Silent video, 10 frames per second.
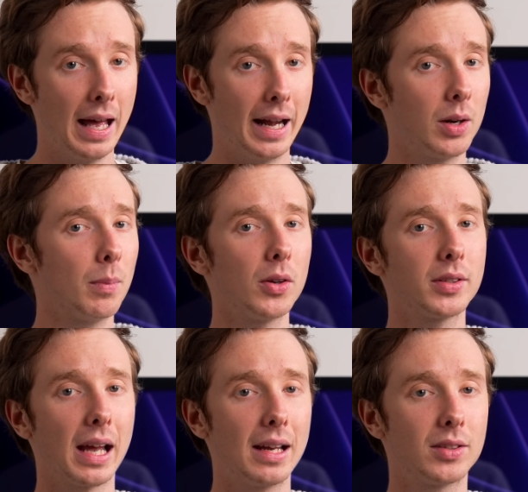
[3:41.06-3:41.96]
And in most
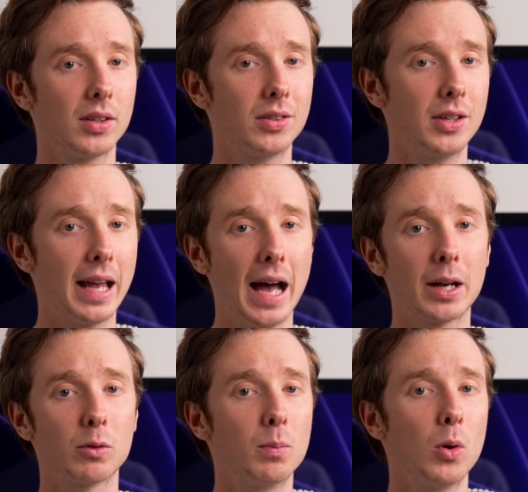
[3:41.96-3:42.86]
cases, you can't
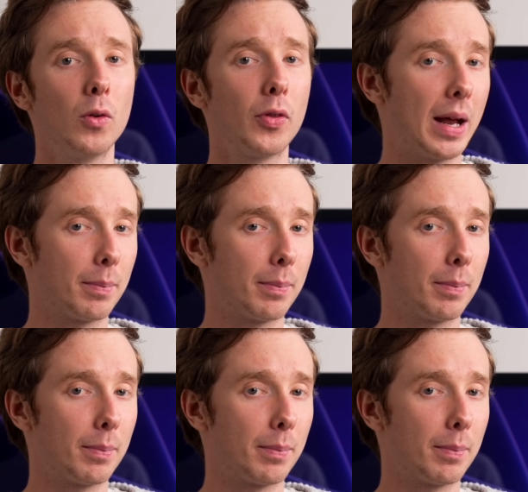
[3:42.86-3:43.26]
remove that